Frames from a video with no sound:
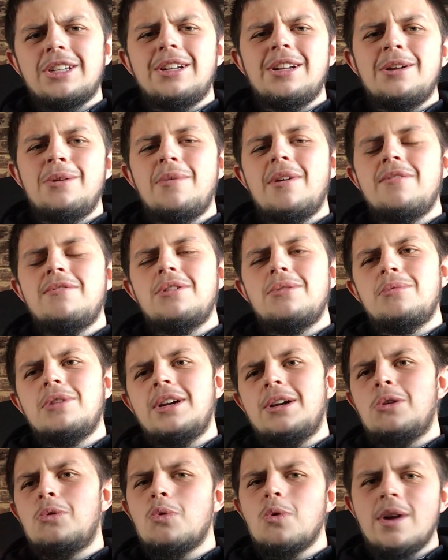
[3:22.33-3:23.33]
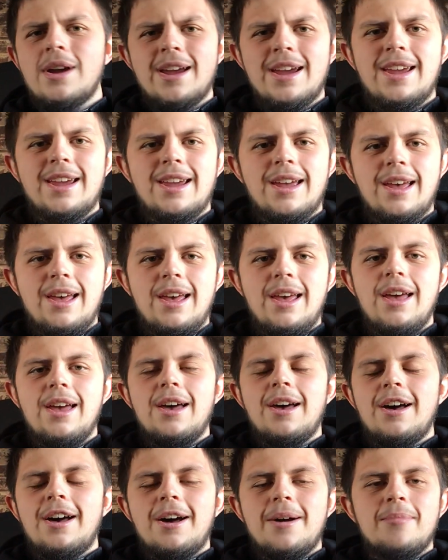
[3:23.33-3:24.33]
I don't know whether you would agree,
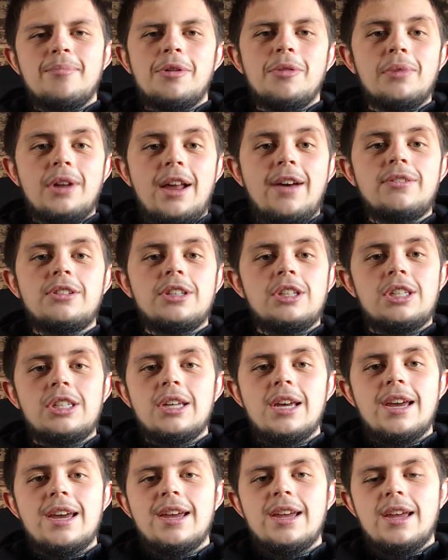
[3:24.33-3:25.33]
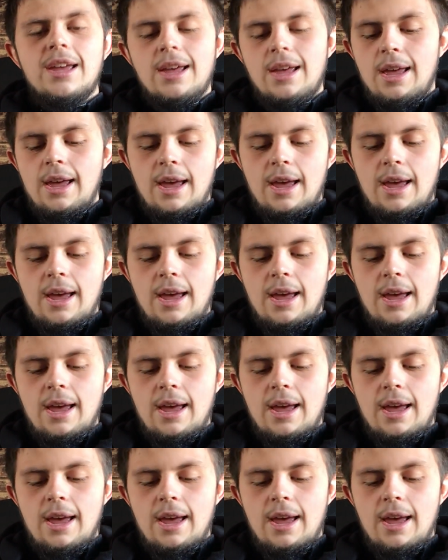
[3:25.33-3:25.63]
um, but we'll have to see.